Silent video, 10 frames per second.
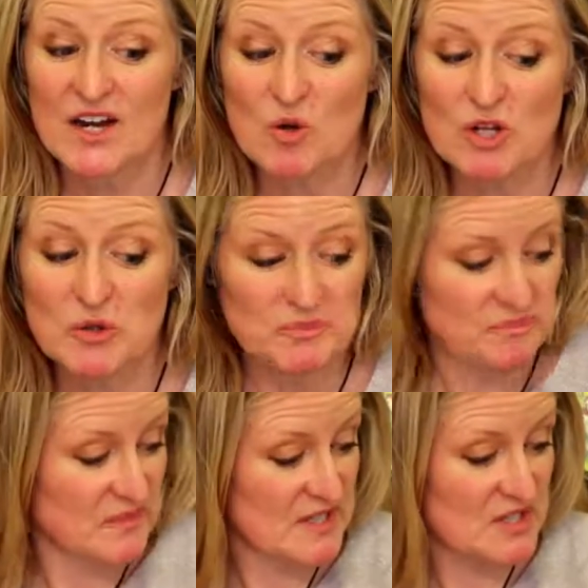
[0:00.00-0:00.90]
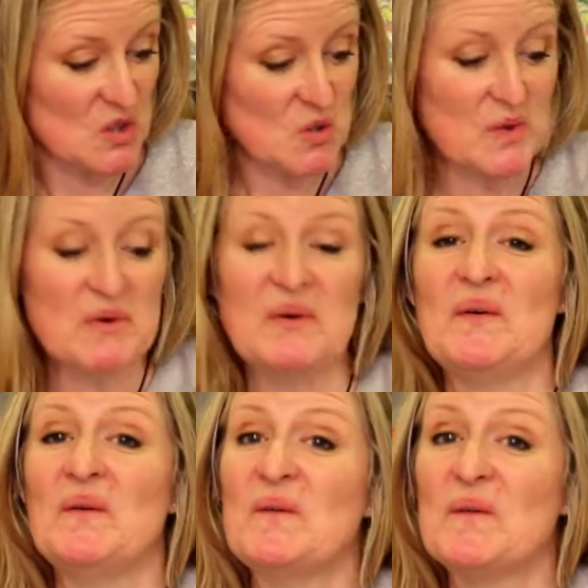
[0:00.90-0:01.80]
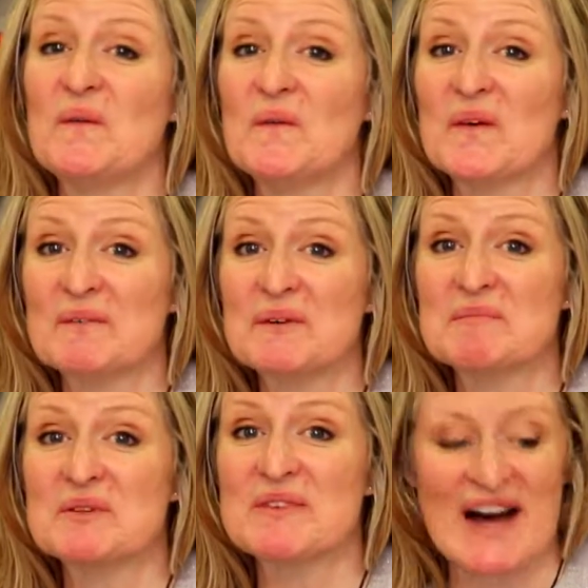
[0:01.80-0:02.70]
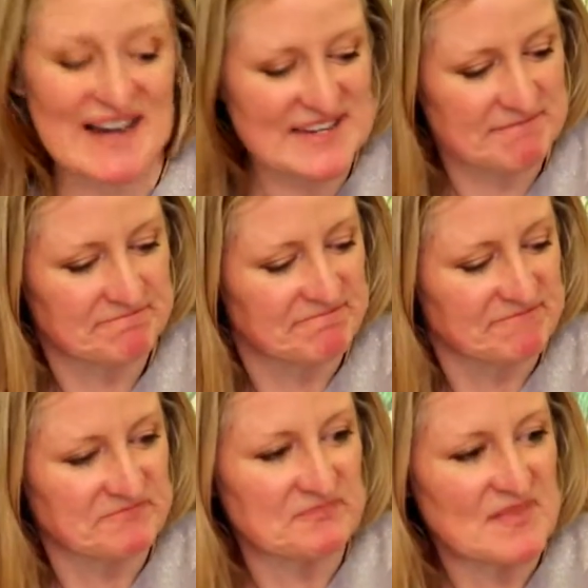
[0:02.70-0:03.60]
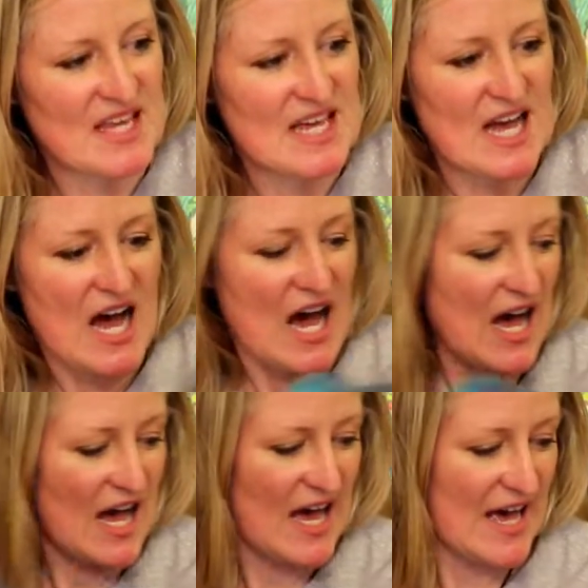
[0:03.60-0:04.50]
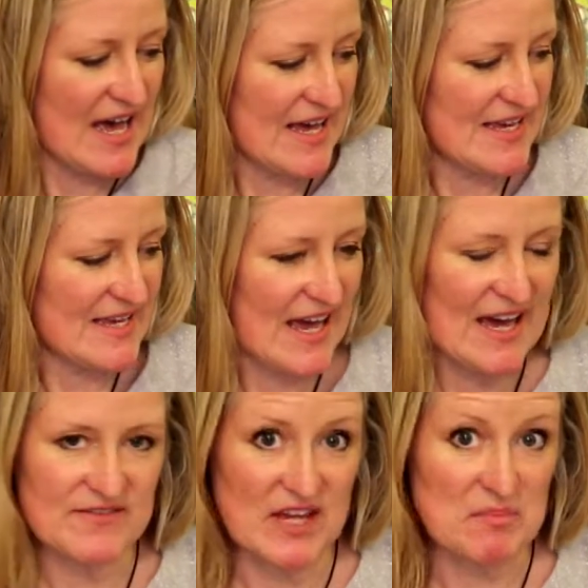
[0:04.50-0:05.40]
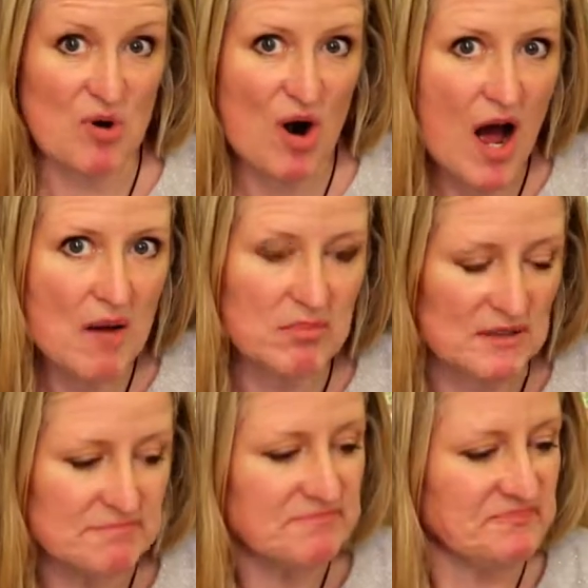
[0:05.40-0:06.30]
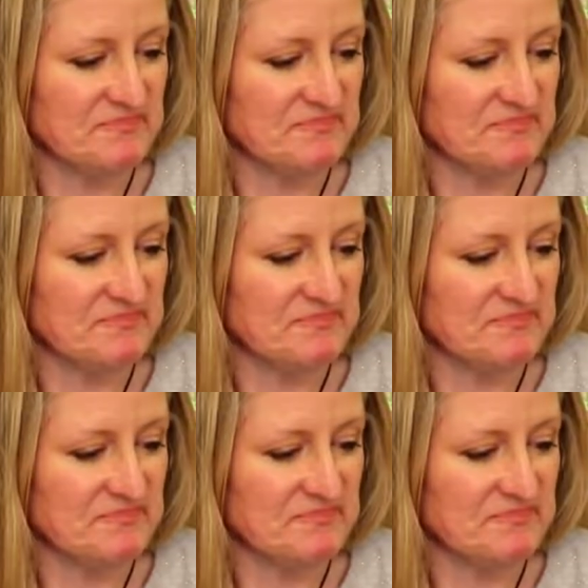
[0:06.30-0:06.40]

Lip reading: clue. So we will move on. I have a problem.